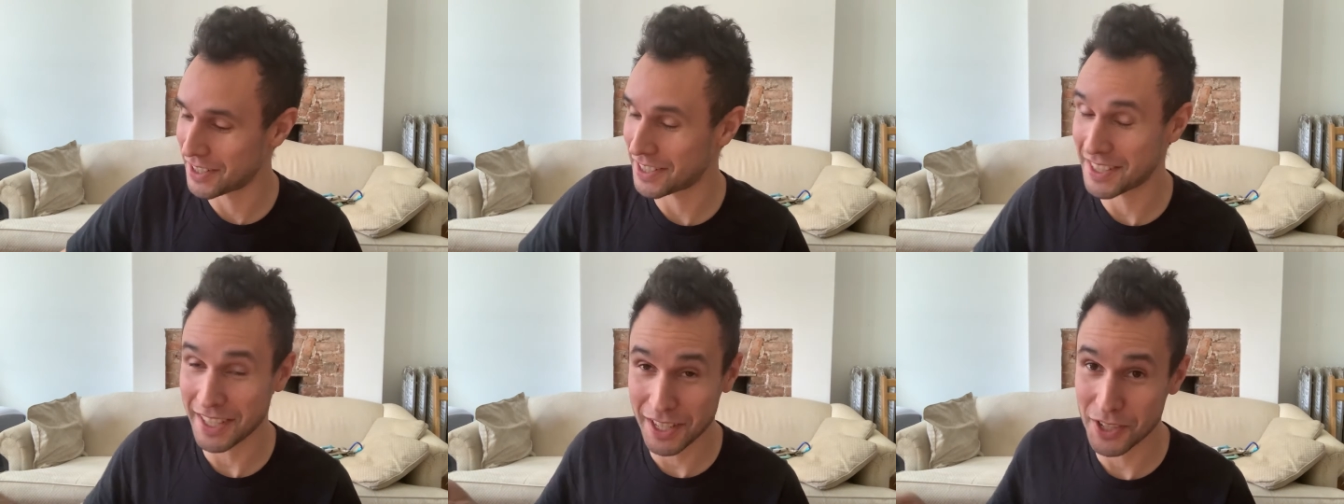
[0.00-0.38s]

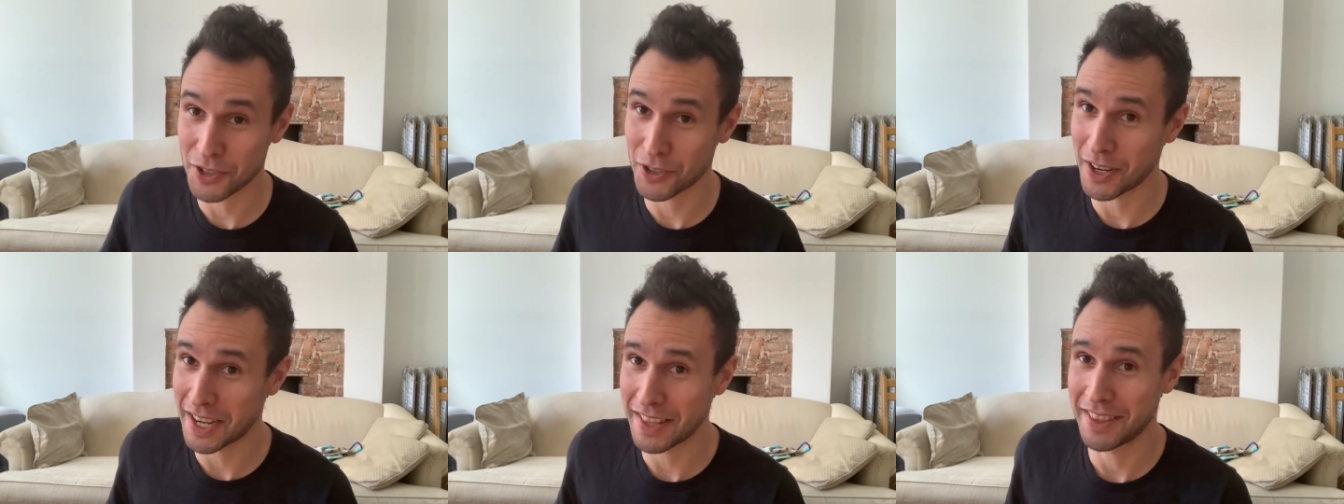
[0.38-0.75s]
It's like a
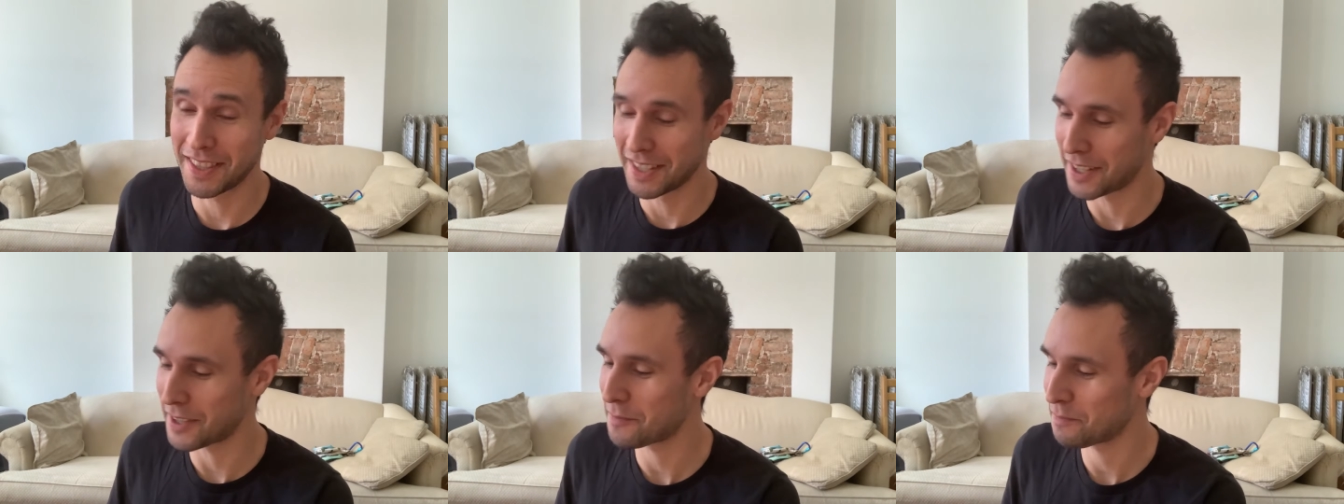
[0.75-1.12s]
trade
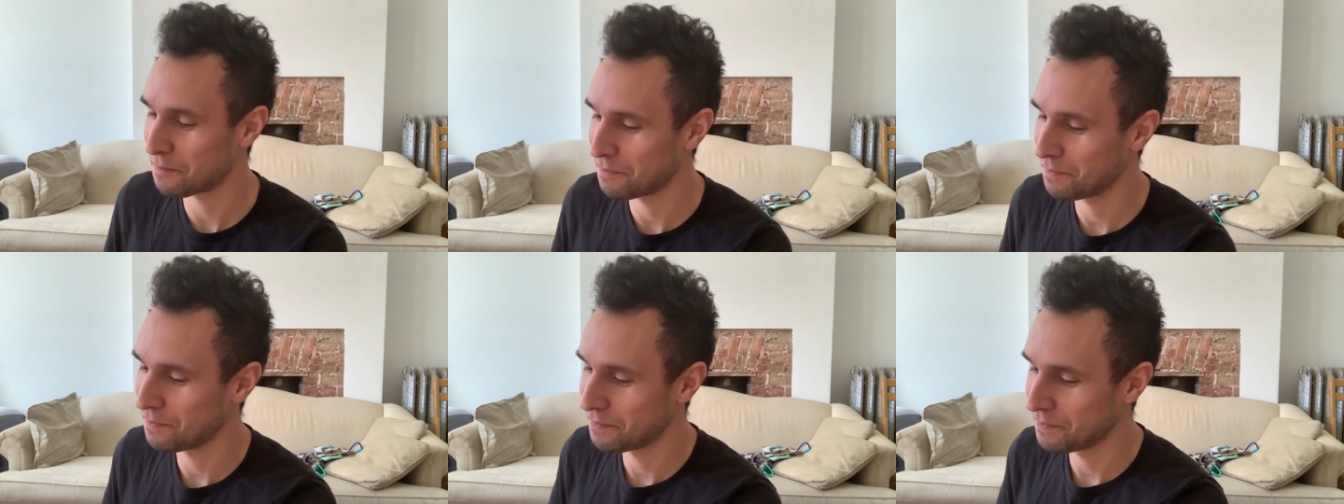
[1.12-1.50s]
thing,
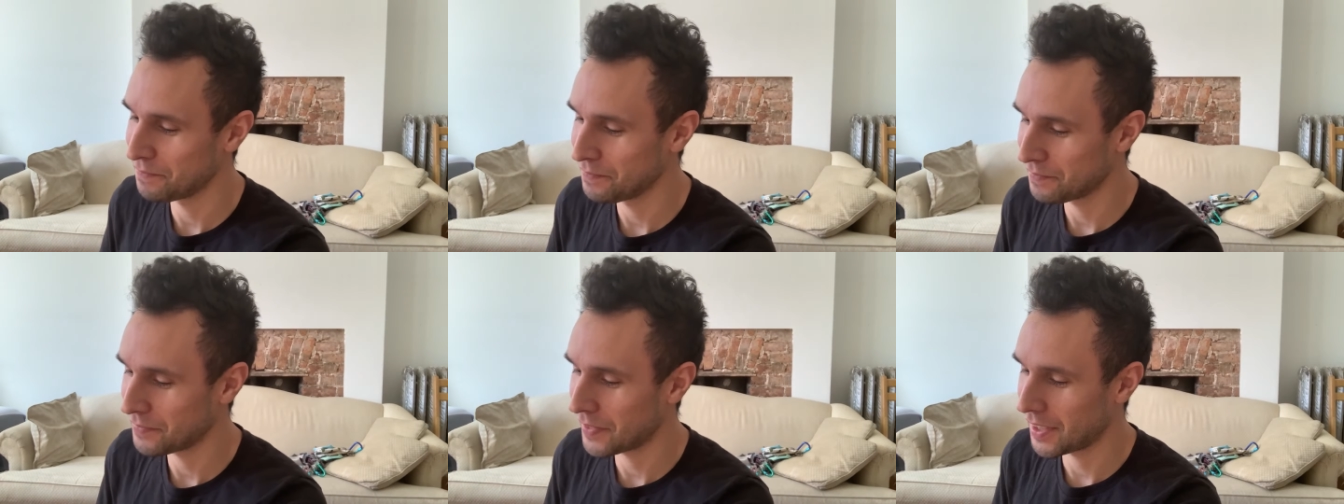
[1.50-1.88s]

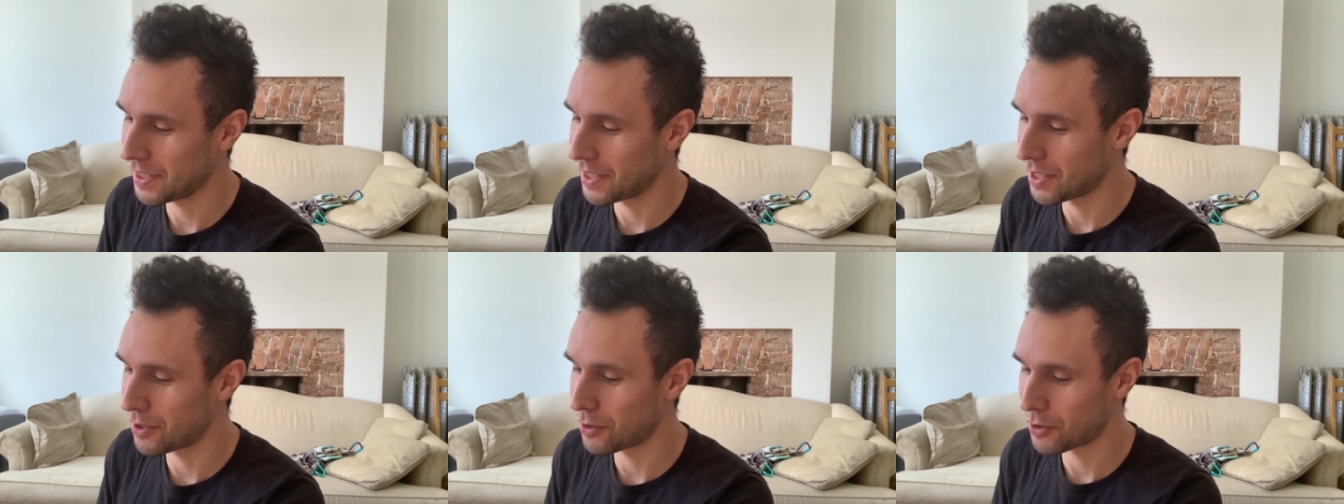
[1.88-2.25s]

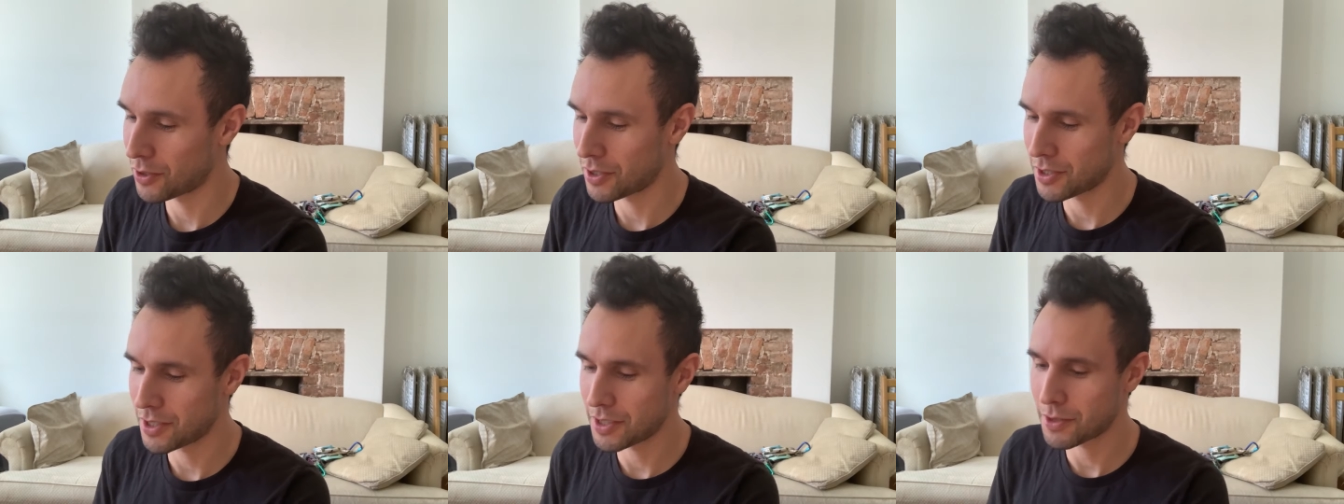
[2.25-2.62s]
you know,
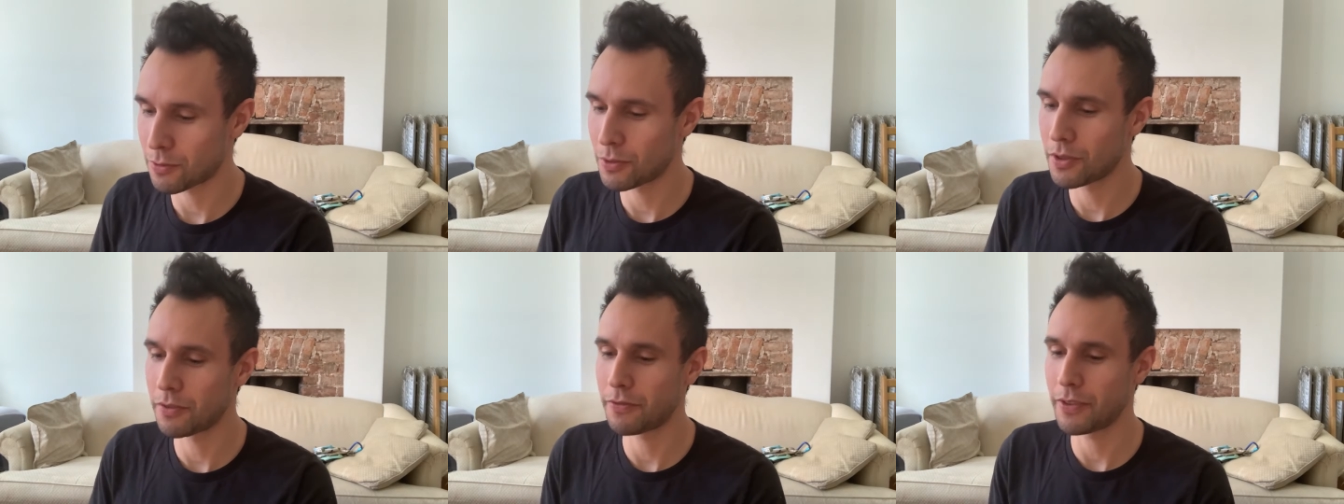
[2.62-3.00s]
or it's a
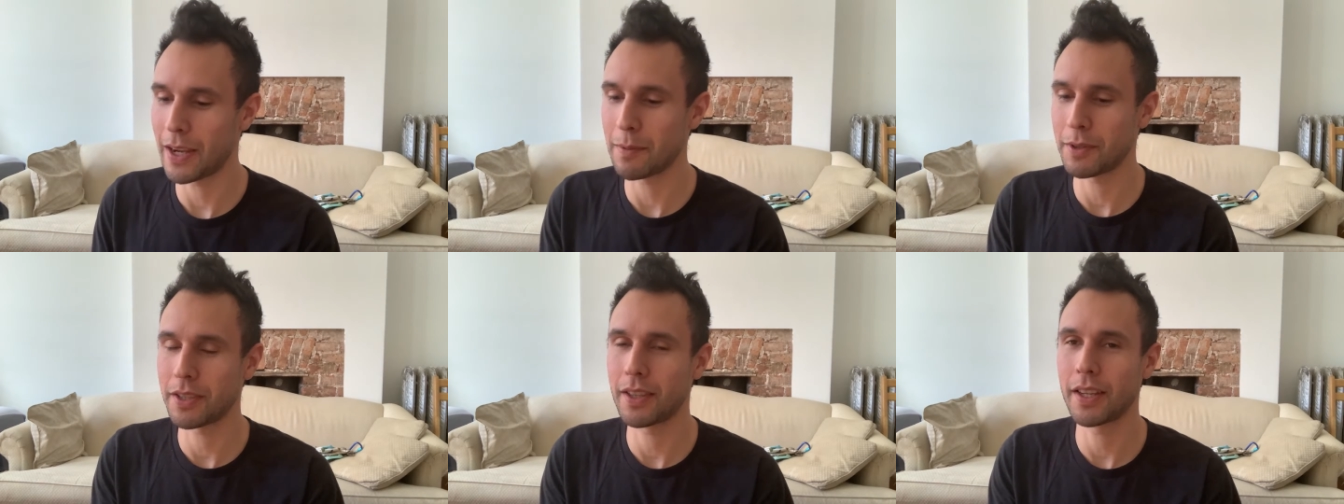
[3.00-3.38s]
real
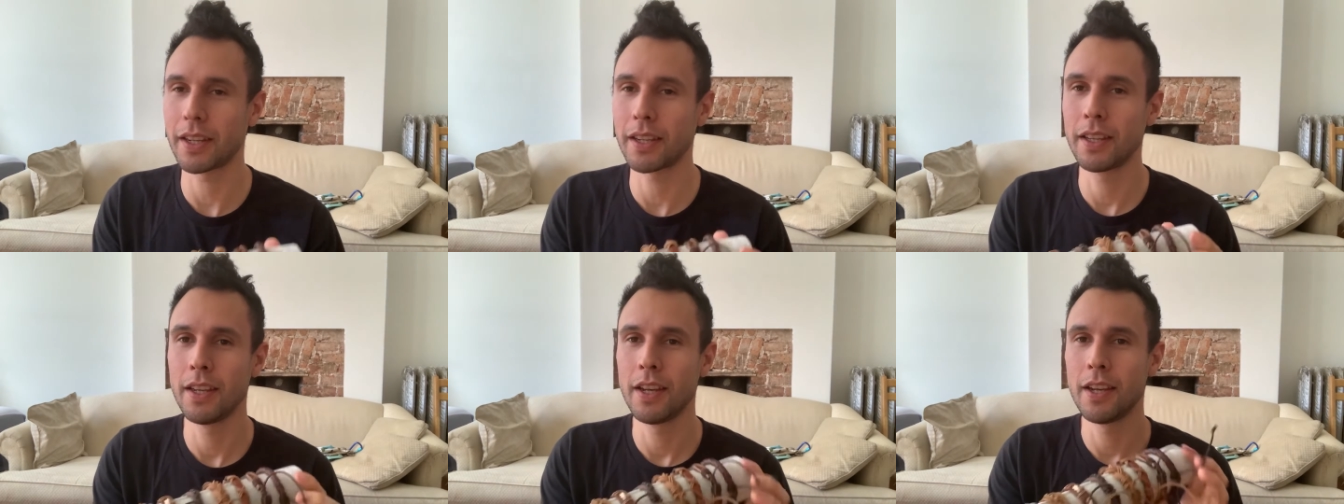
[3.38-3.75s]
family thing.